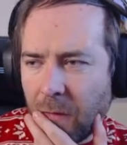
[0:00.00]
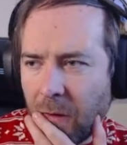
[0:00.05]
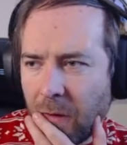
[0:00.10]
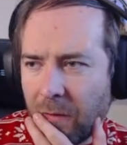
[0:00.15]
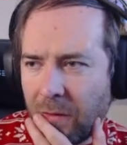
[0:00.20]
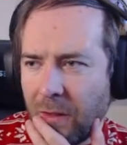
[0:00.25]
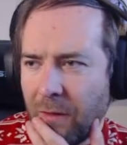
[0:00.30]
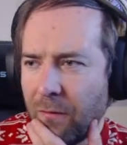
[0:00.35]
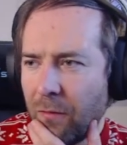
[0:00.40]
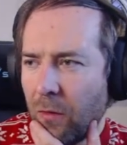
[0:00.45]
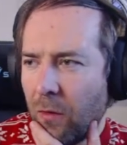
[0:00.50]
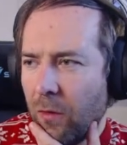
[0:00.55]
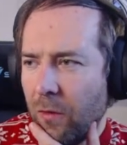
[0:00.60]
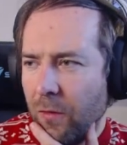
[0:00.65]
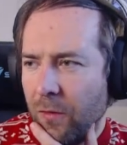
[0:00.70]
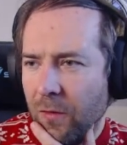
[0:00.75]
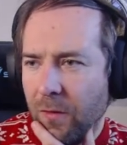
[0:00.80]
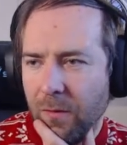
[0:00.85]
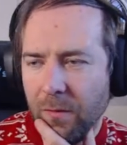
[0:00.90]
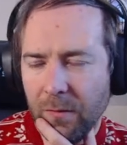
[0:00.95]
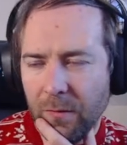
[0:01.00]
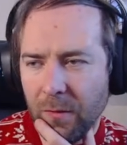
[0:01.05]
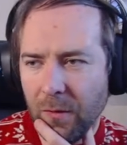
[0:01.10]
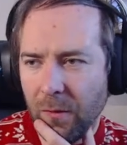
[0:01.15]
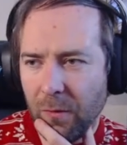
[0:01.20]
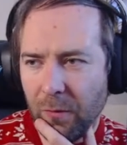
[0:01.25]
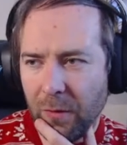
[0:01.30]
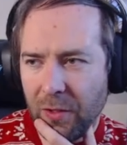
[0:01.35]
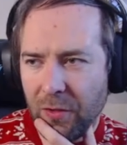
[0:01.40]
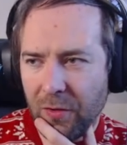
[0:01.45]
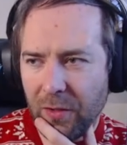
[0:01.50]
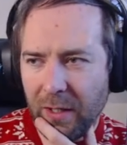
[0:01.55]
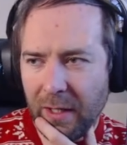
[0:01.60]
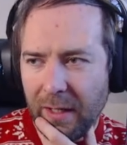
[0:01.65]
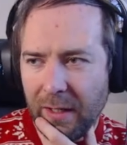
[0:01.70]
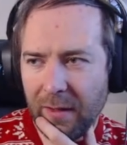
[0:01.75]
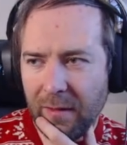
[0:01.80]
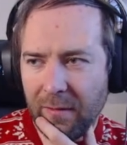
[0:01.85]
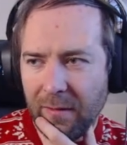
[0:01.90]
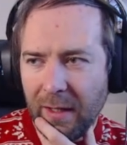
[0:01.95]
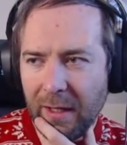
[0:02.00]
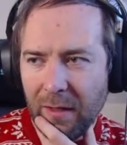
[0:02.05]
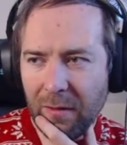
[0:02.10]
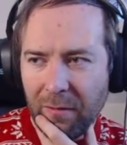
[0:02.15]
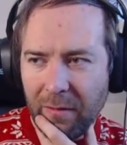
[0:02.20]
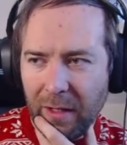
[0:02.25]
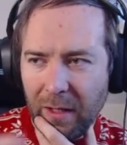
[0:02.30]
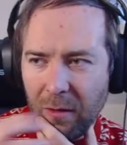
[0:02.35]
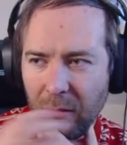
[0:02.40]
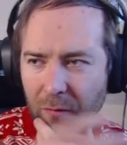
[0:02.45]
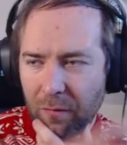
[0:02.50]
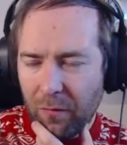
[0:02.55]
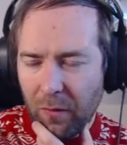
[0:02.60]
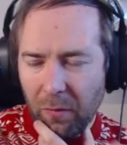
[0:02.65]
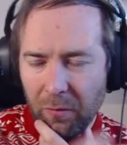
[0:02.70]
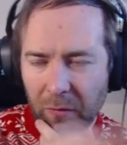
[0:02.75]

default, which kind of take the value from